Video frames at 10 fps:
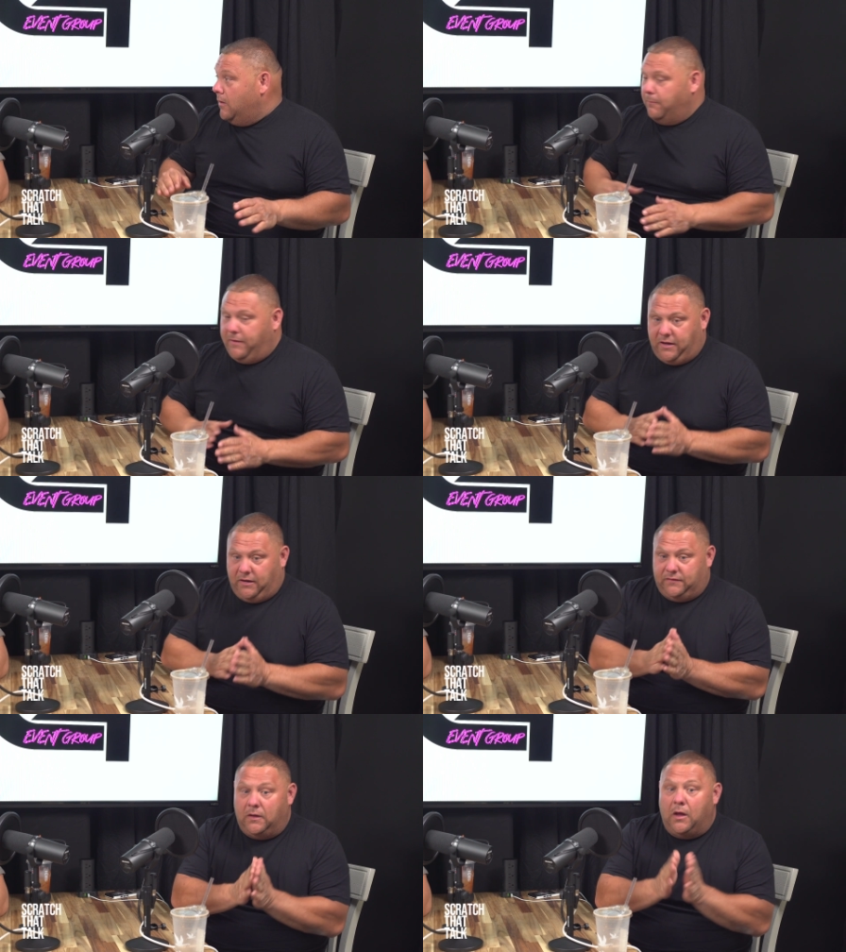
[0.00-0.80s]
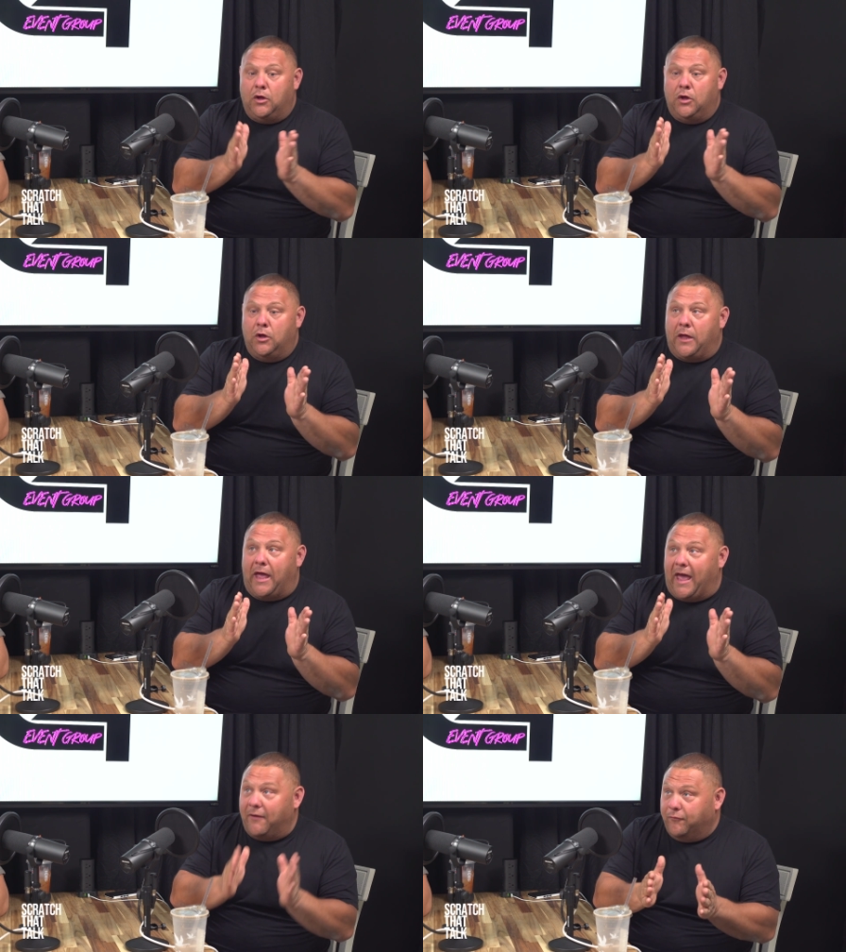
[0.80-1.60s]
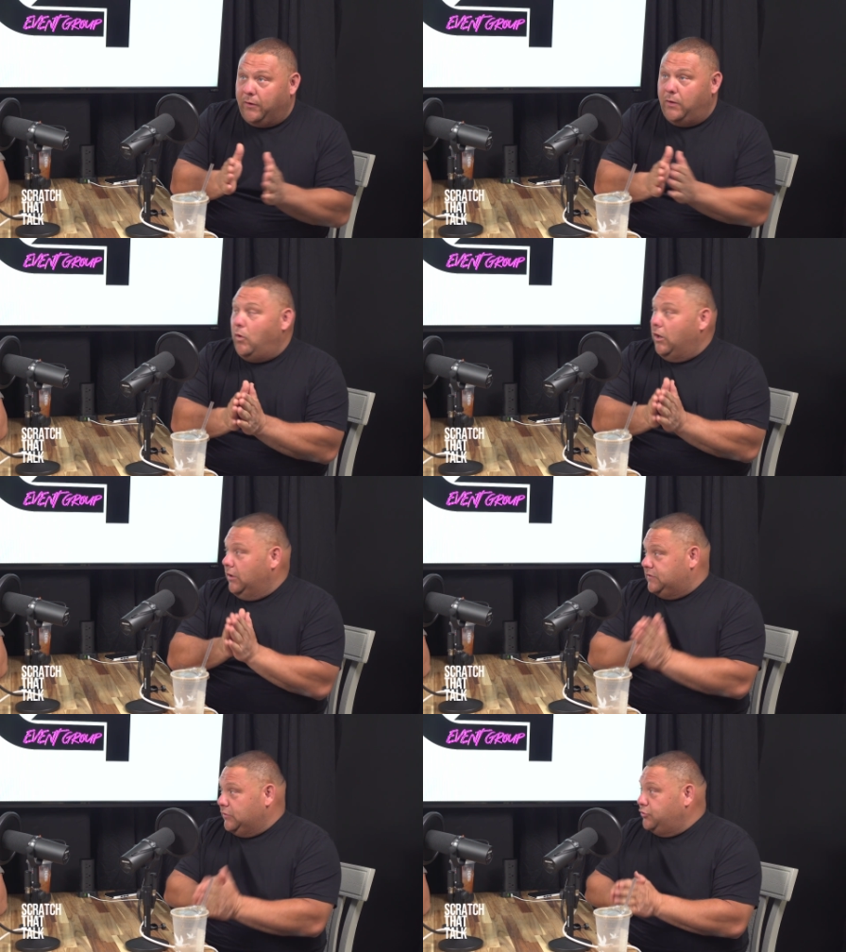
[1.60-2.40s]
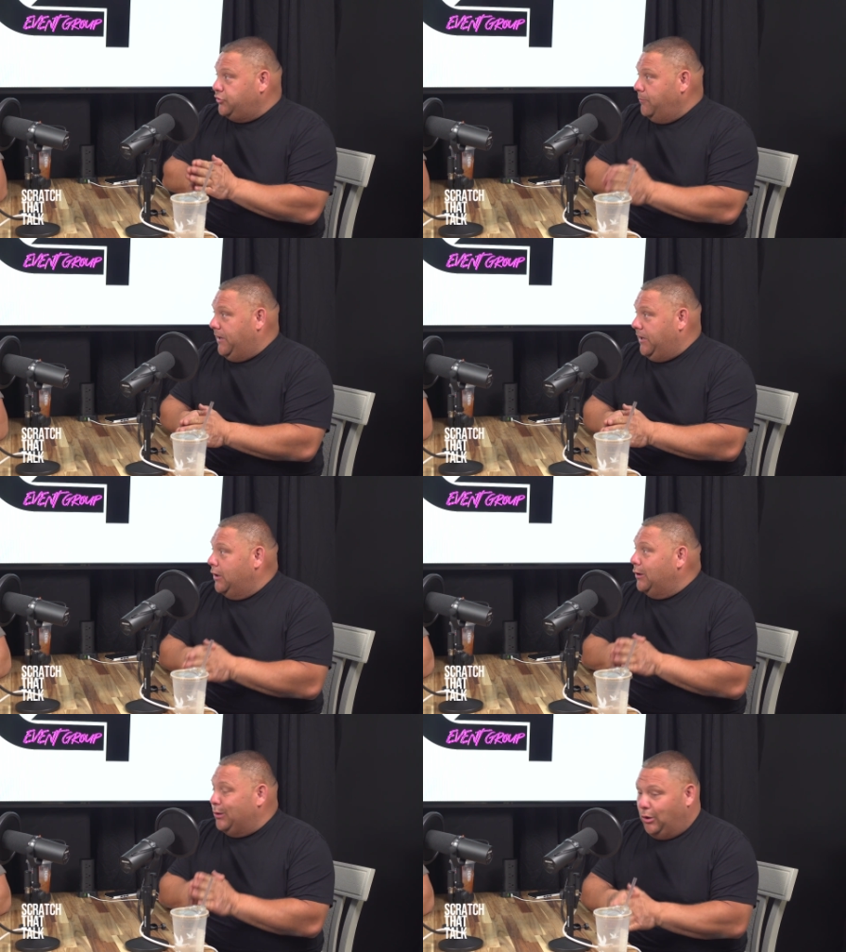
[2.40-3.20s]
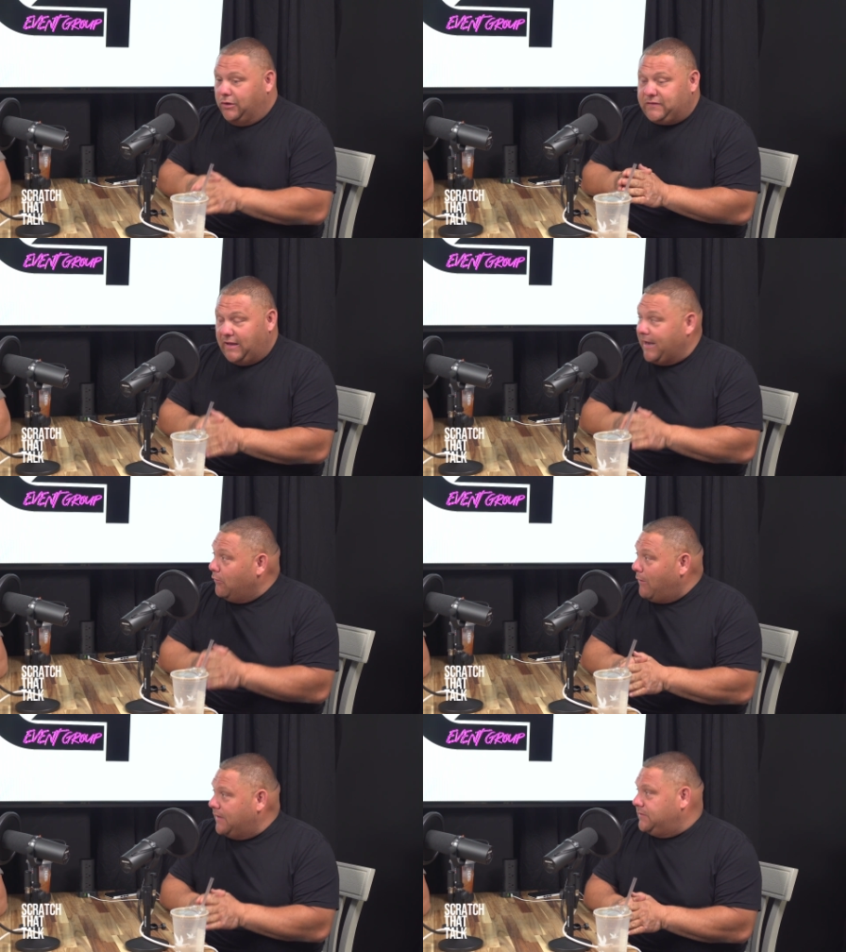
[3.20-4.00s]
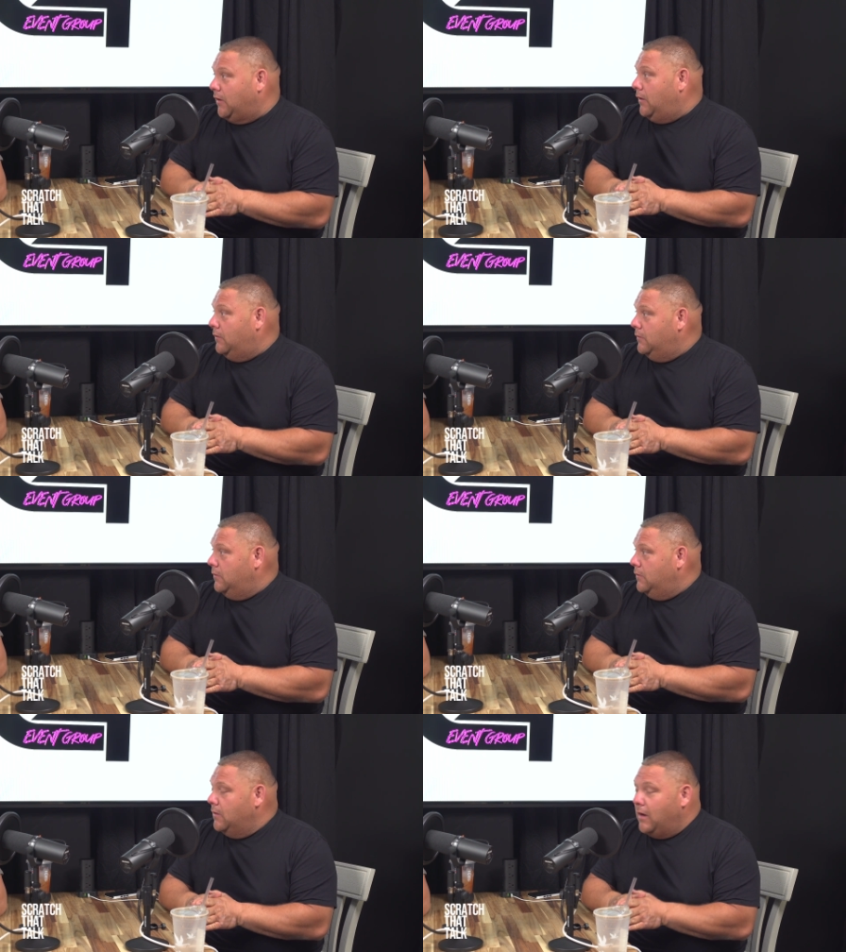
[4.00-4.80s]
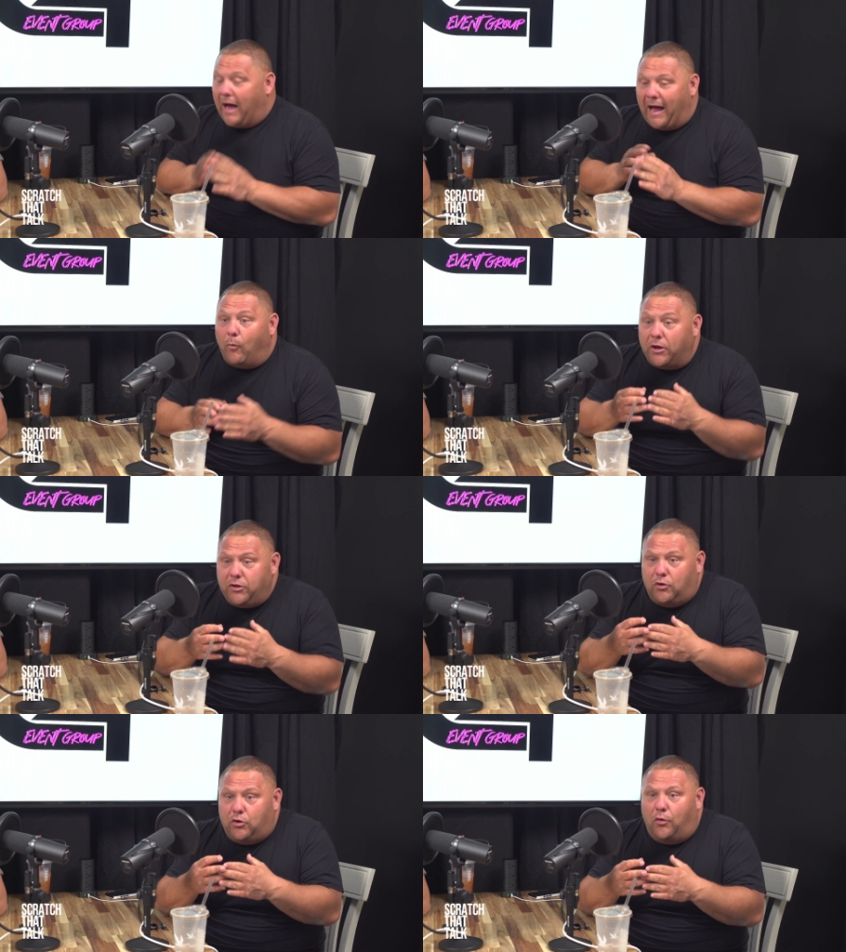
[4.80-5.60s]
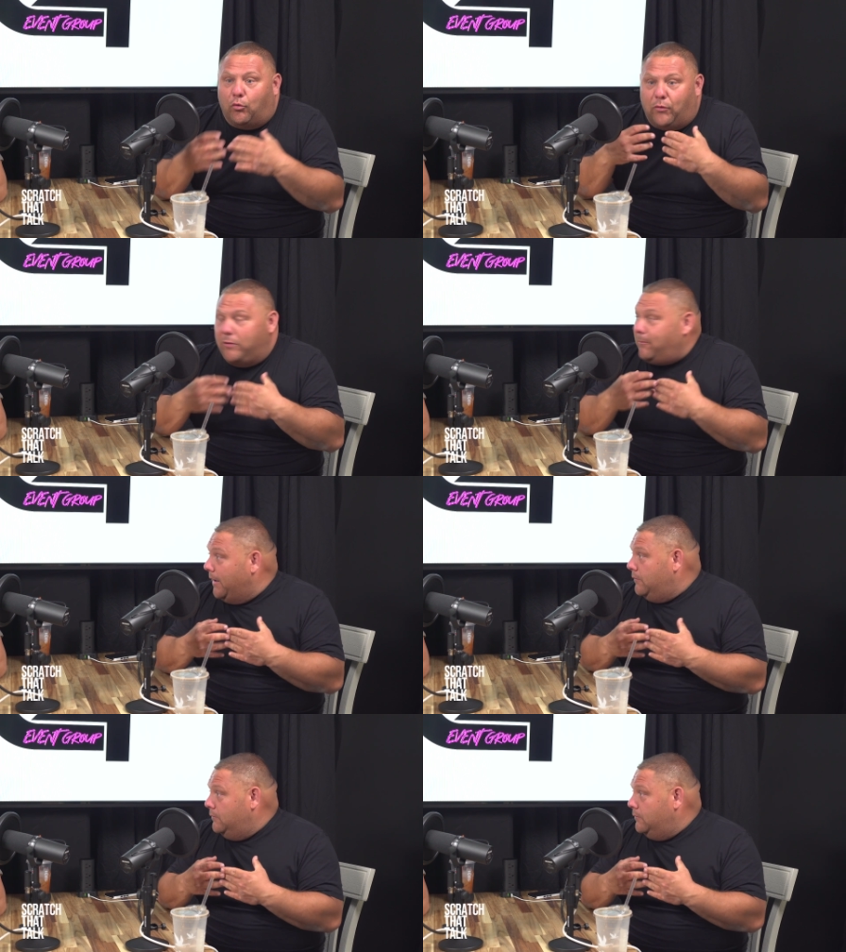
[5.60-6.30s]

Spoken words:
because everyone on social media looks like a rock star. I want you to know the real me.